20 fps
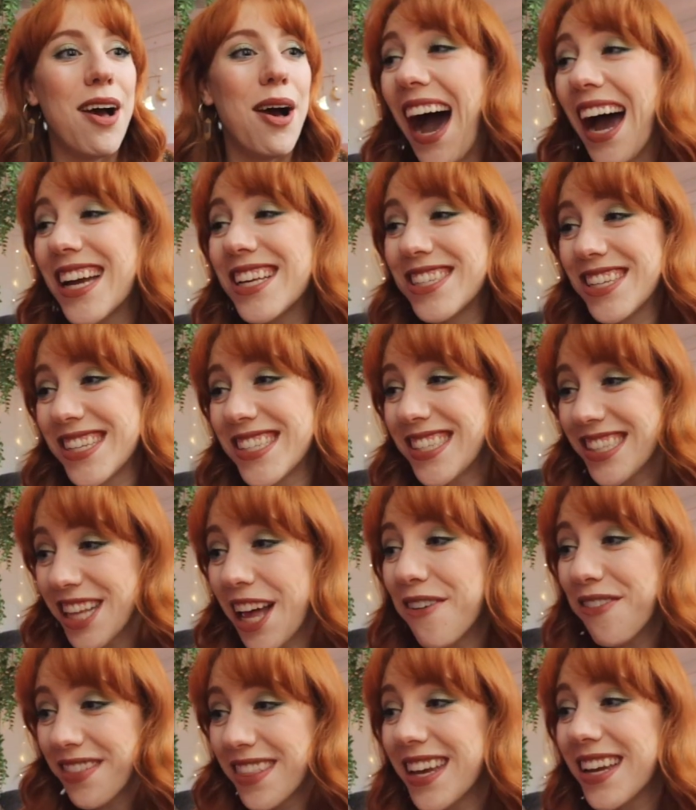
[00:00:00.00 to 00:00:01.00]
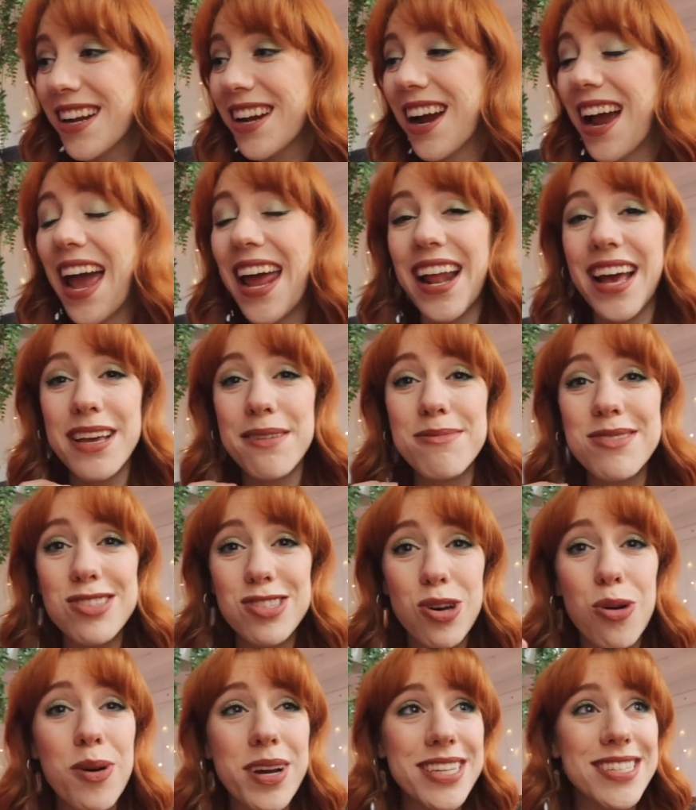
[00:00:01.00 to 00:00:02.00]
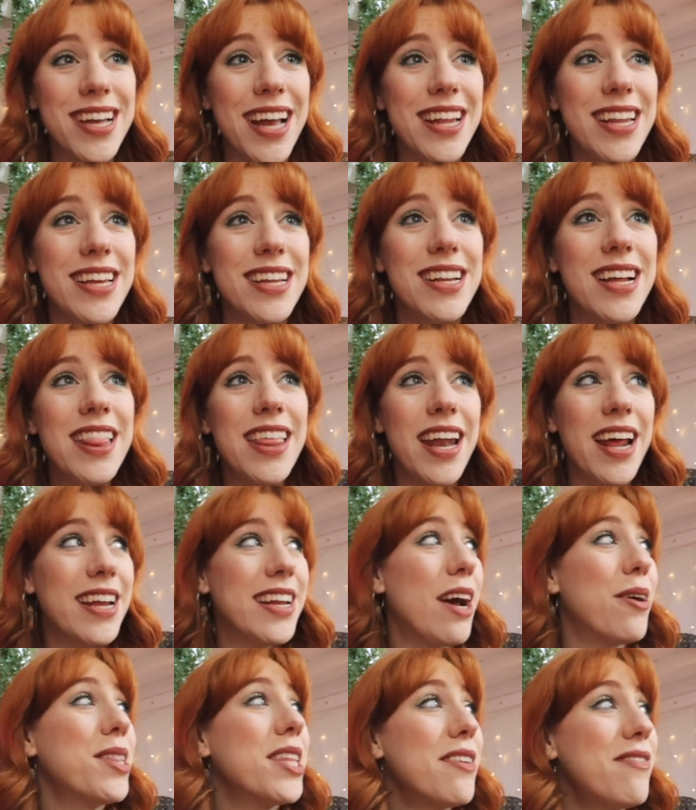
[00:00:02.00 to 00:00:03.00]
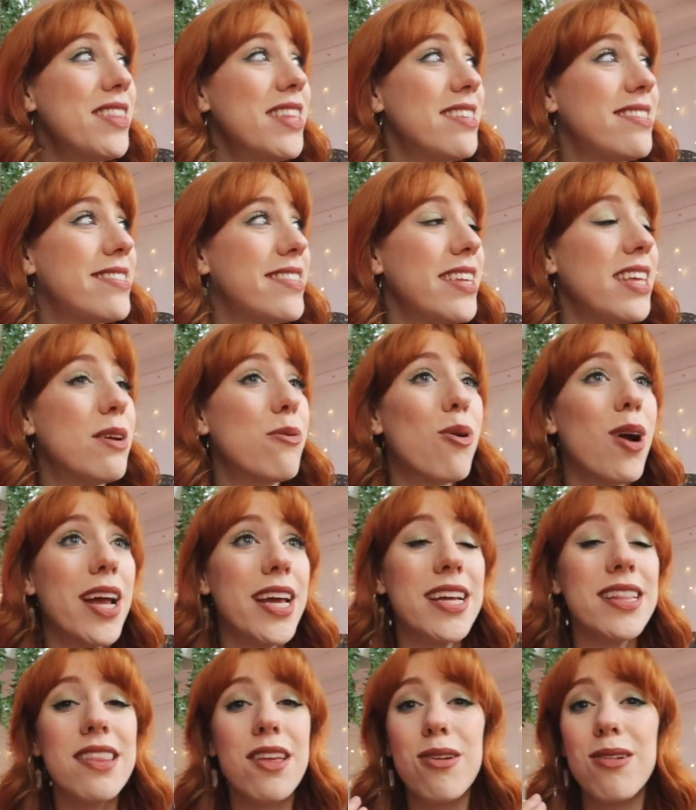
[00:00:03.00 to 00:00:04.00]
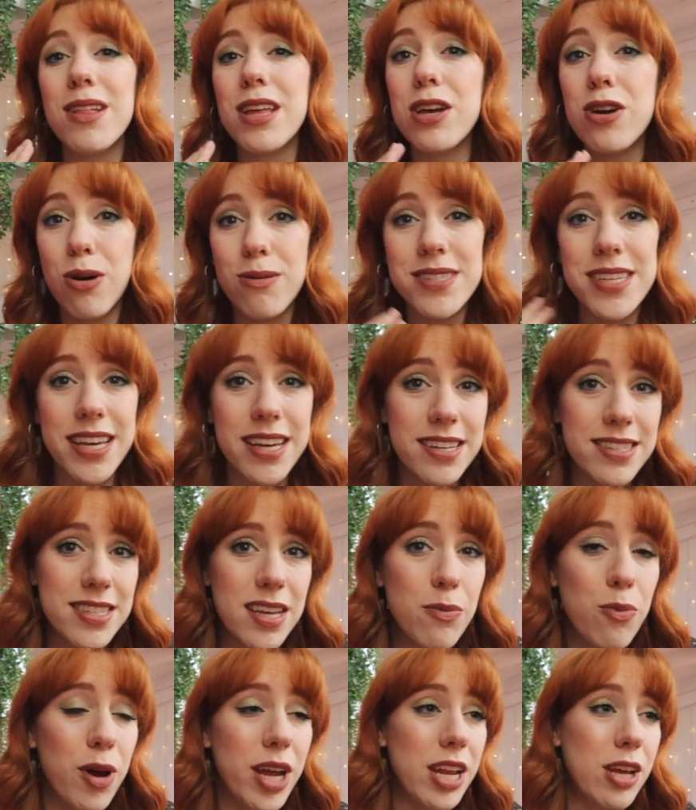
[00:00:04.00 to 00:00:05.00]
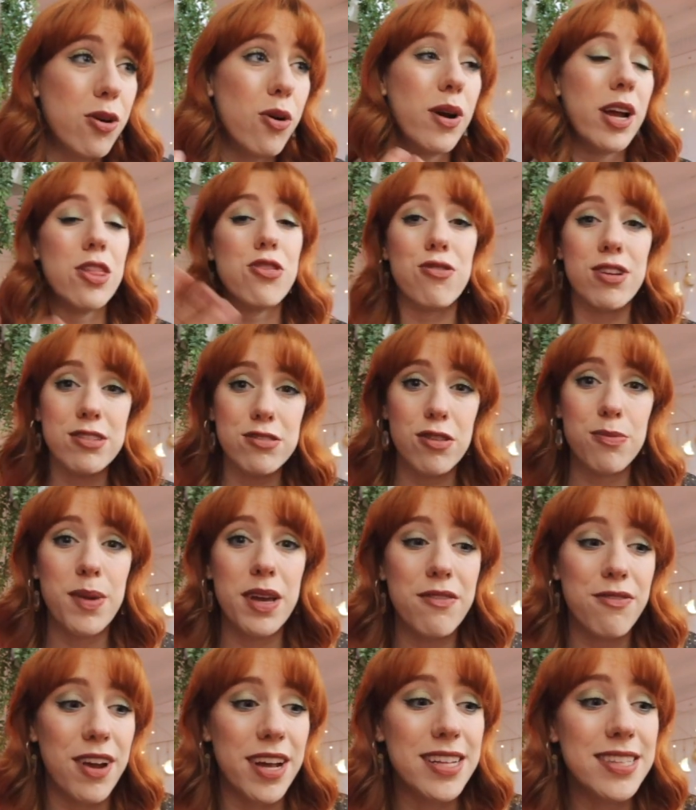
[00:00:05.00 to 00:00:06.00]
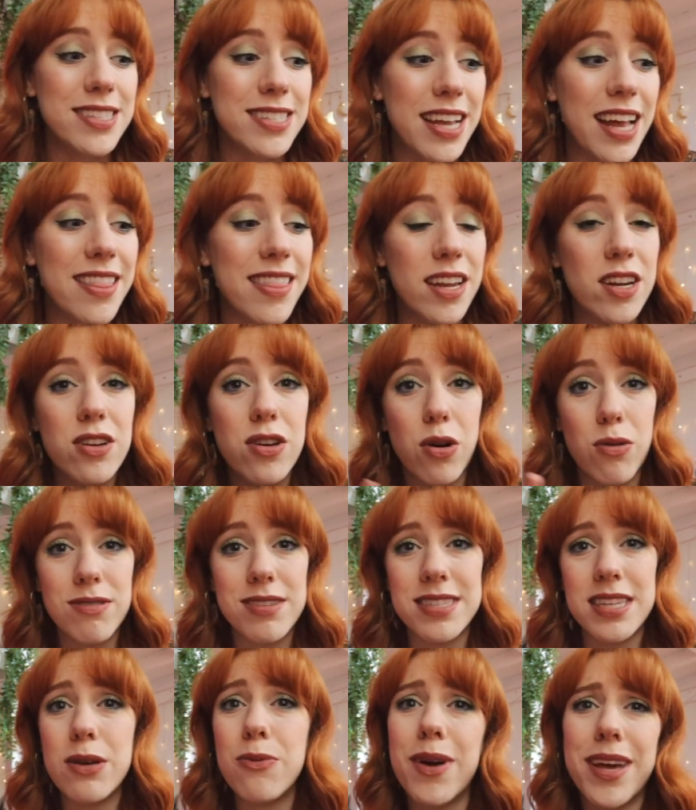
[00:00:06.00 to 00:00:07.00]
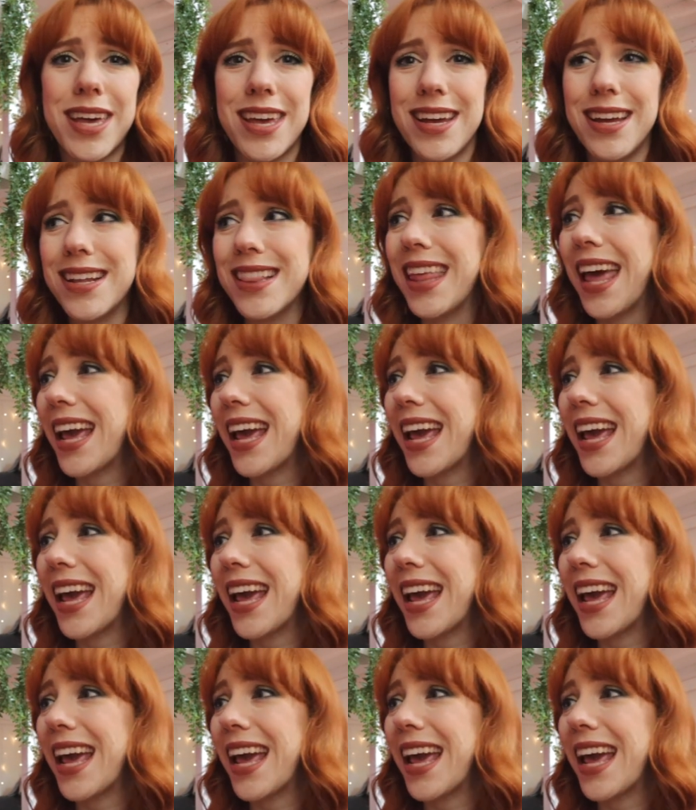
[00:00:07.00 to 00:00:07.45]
I just love theater and I am so excited that I now live in the city where I can literally go take a subway to go get drinks with my friends and then go see Wicked.